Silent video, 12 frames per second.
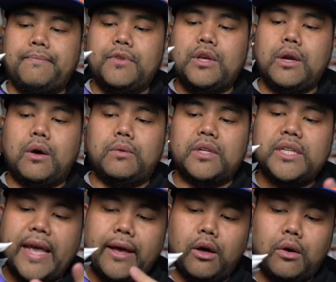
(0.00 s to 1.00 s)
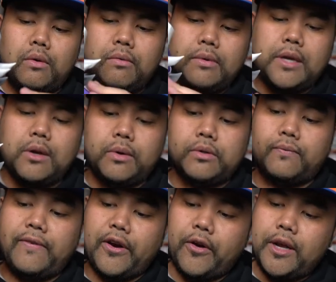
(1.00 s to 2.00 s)
You know, the tail, you know, is
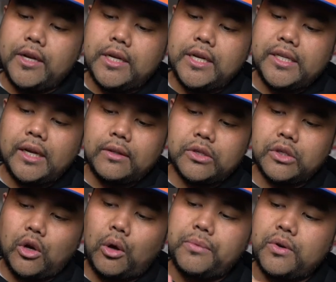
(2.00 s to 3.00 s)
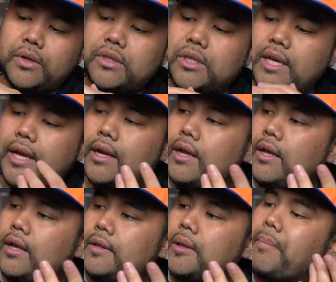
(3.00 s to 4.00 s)
very detailed. The sculpt, you could see it.
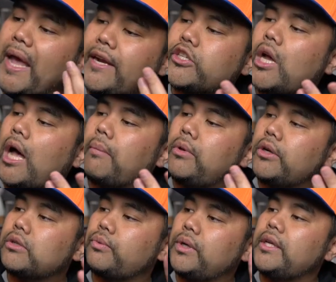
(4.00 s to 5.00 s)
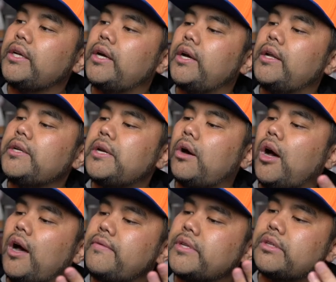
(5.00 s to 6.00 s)
The paint job looks really good. You know,
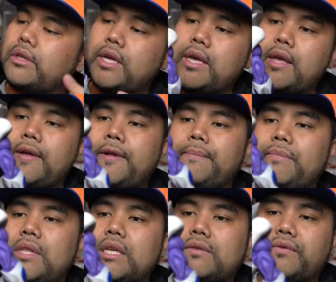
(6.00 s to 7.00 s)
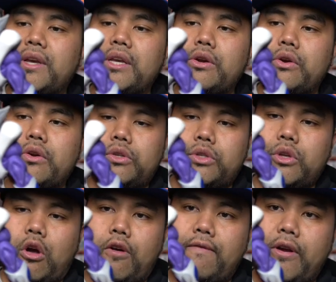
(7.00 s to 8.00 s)
obviously these figures
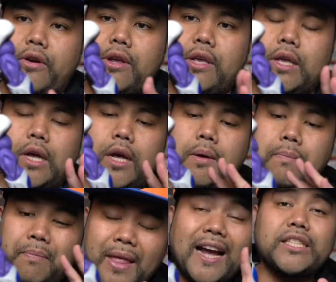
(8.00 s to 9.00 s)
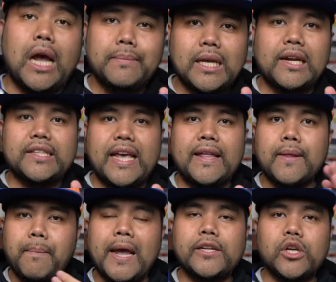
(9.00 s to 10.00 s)
are very 9 times out of 10 the
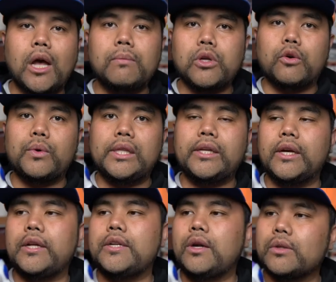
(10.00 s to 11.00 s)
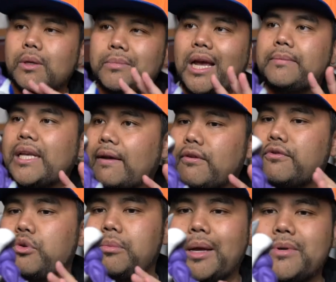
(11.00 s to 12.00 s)
paint jobs are really good. You know, sometimes they have a
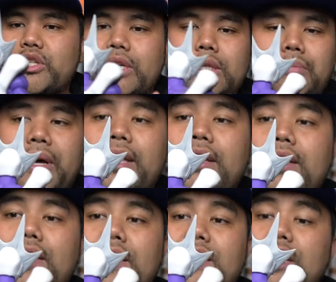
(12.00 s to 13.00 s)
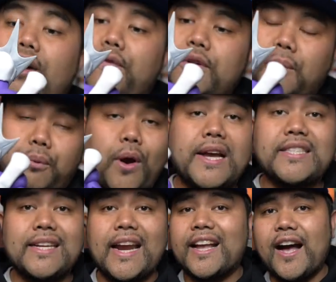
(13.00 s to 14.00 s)
few blemishes, but yo, for the price
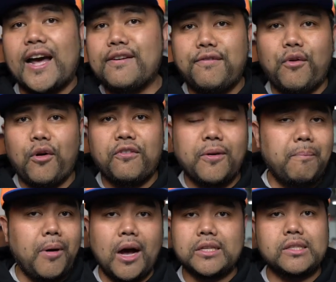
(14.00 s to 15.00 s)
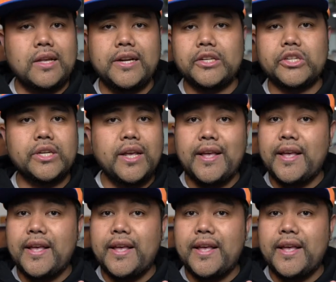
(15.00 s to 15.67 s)
that I got it for from Box Lunch,